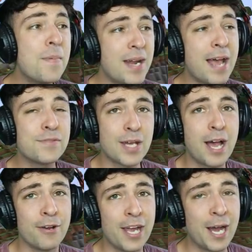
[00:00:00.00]
going to have to
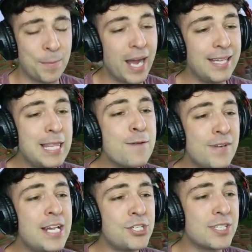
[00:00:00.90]
hurry up. I think the
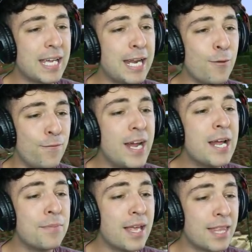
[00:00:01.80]
villagers are getting fed up that